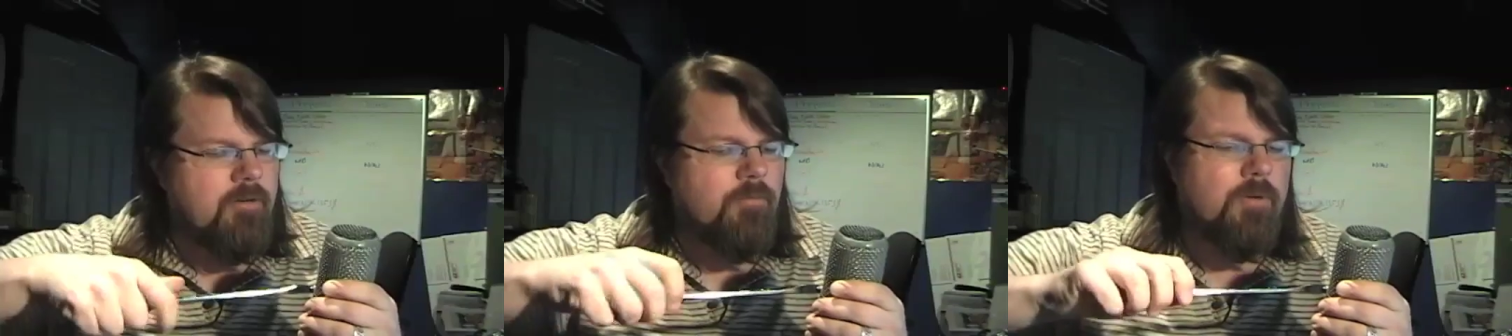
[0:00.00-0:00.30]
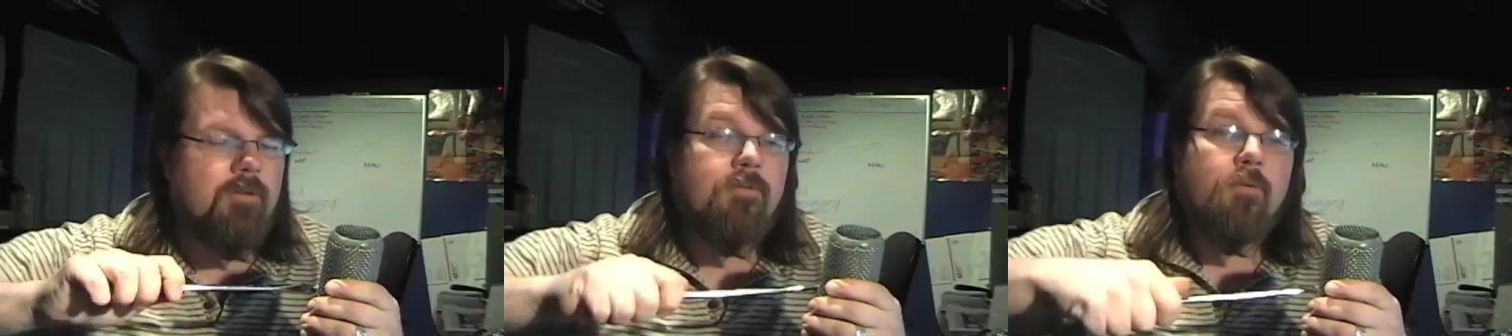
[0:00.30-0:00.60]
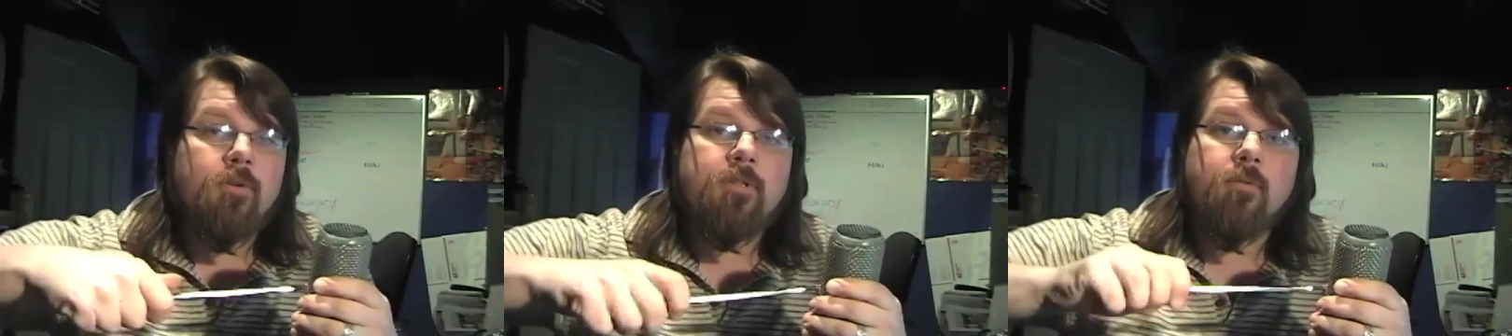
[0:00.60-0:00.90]

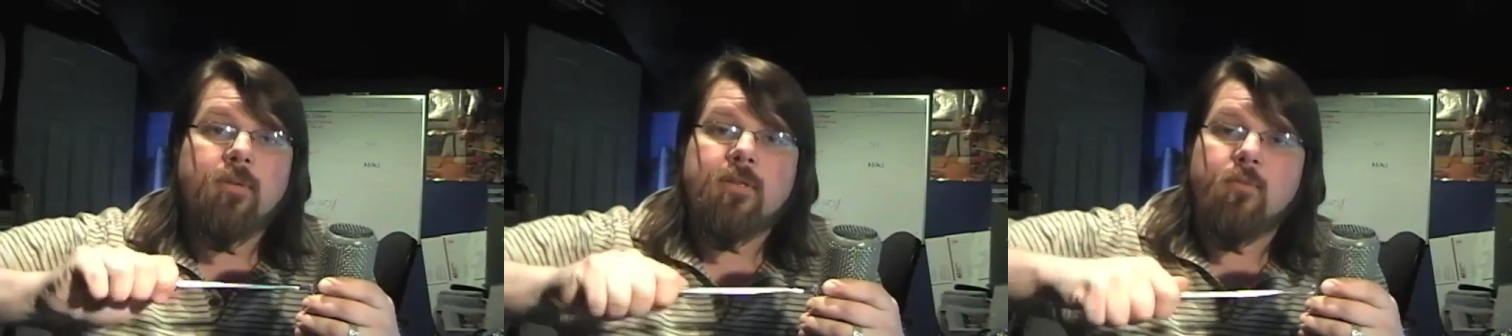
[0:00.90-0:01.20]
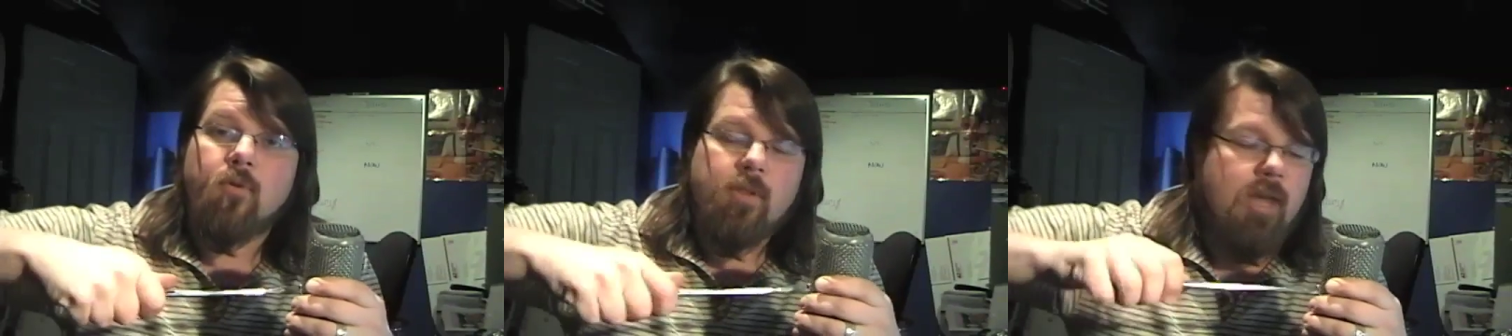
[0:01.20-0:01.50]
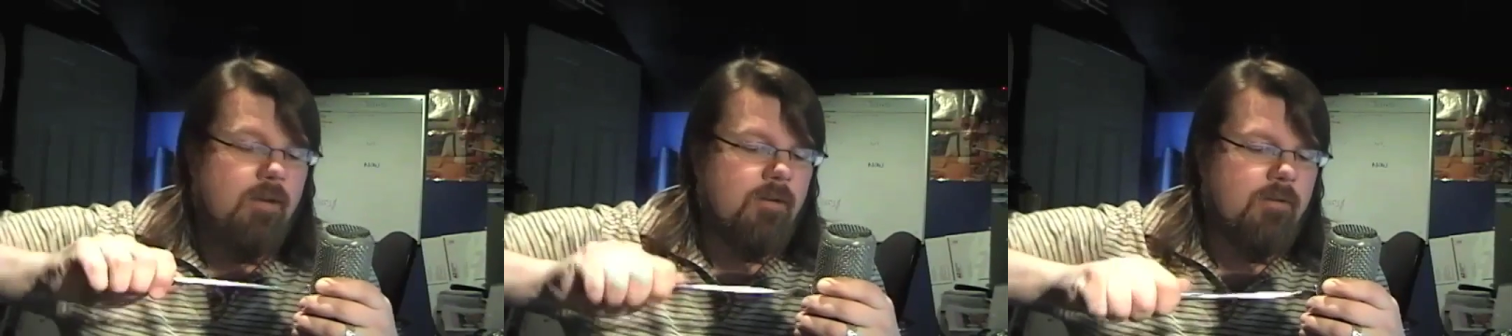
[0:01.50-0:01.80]
reinforced it with some more of
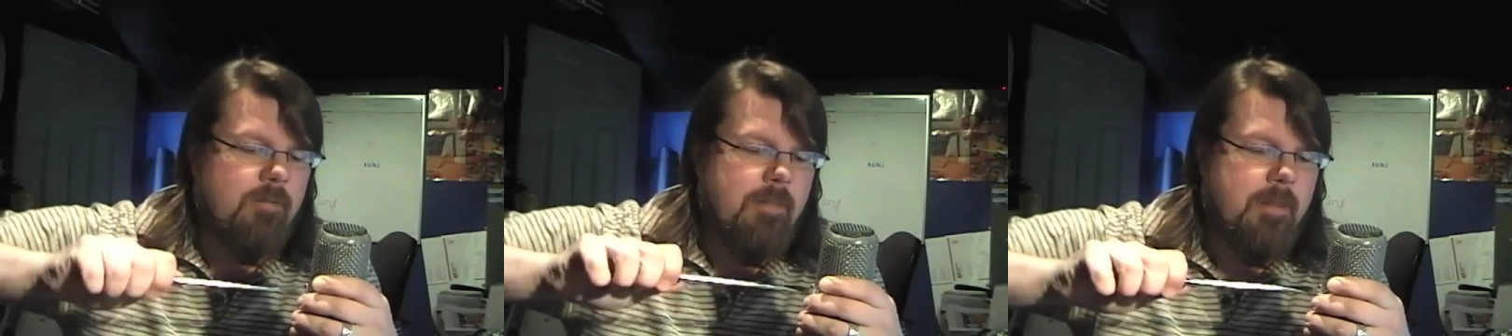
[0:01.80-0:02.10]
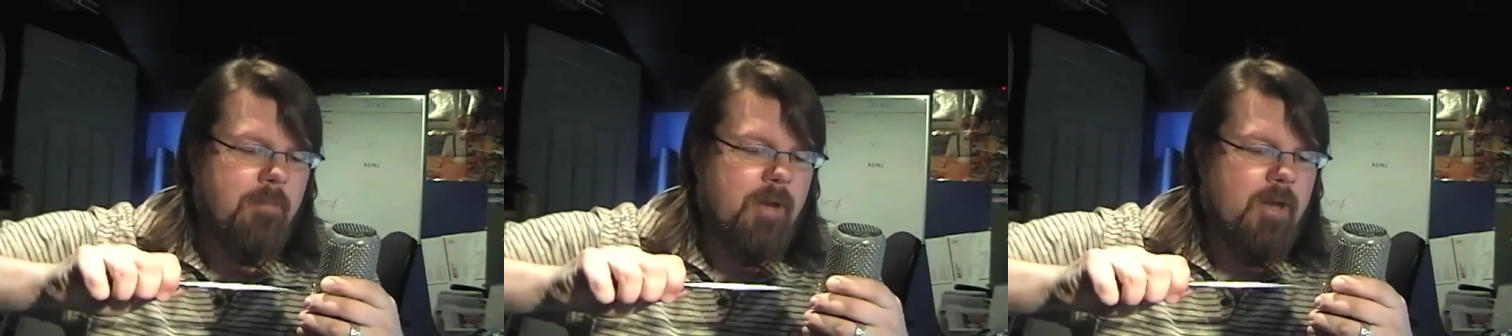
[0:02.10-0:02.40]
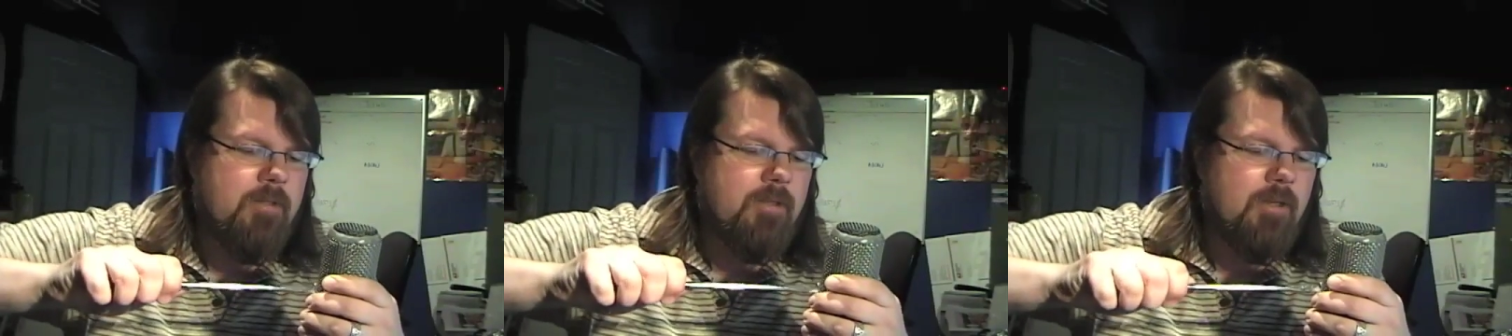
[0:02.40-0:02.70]
that
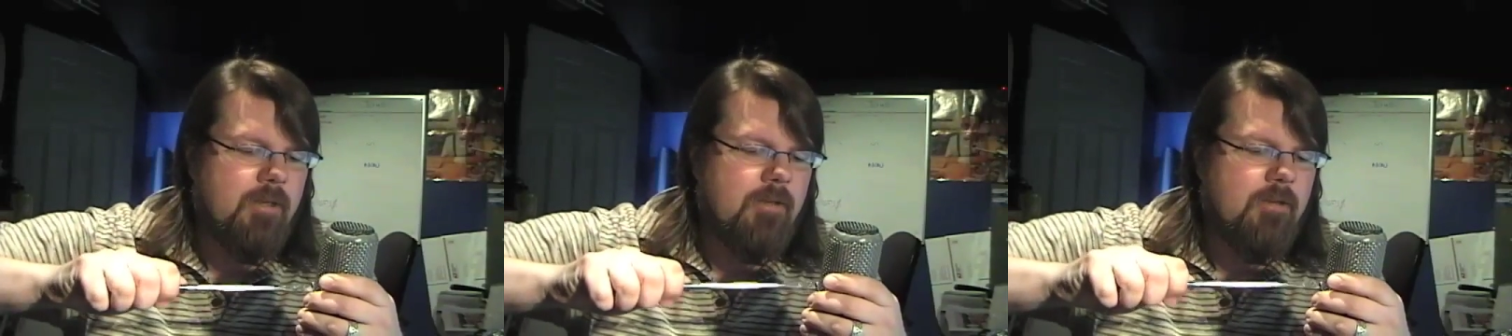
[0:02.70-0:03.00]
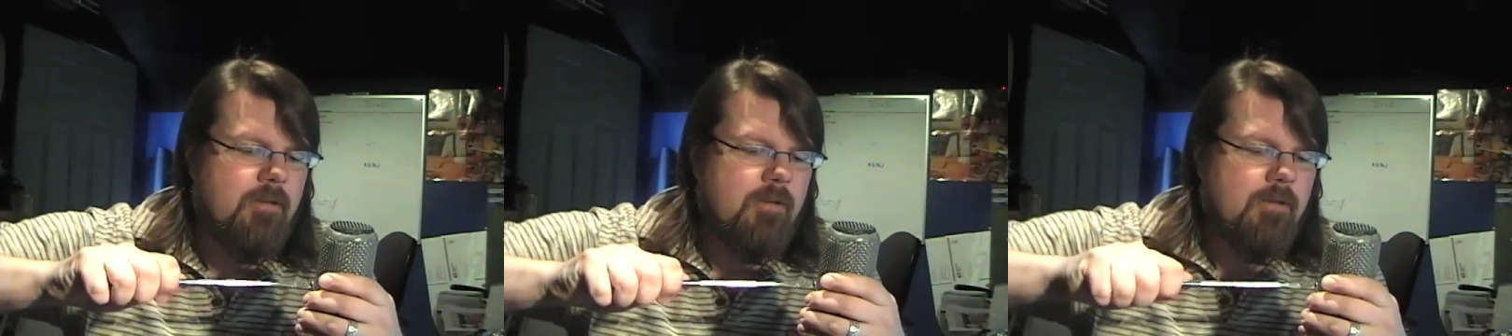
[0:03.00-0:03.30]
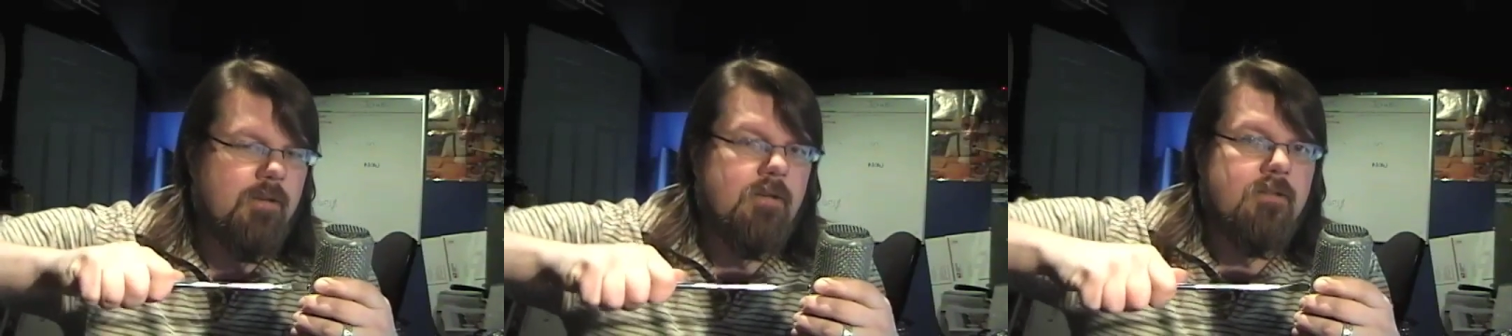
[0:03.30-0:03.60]
epoxy,
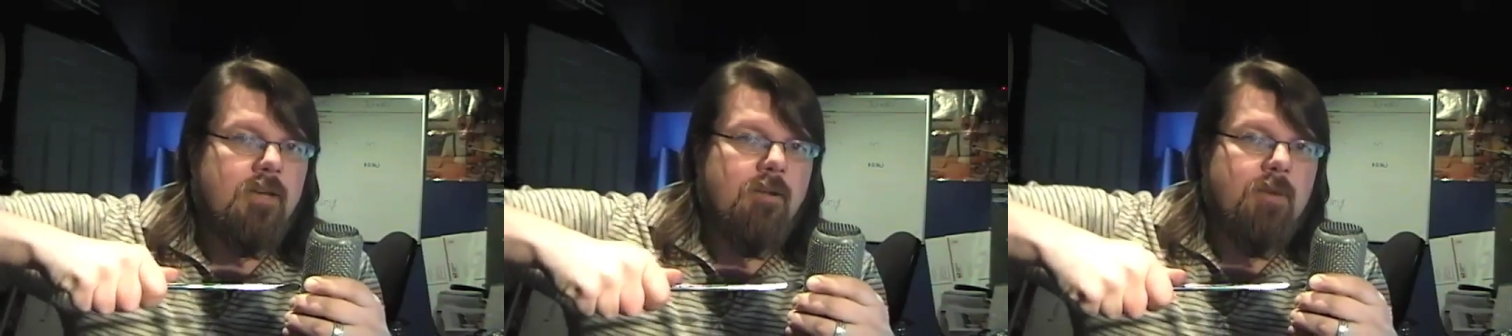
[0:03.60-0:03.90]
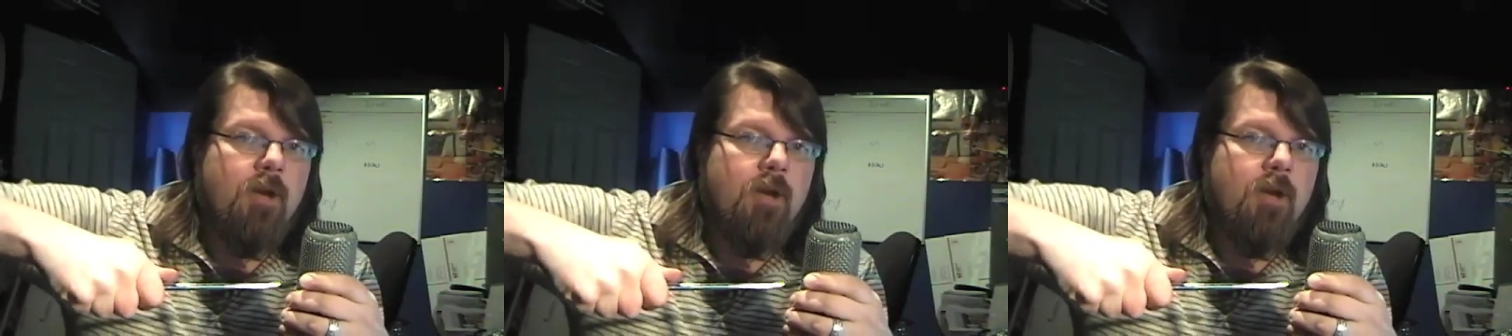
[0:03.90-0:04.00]
tighten my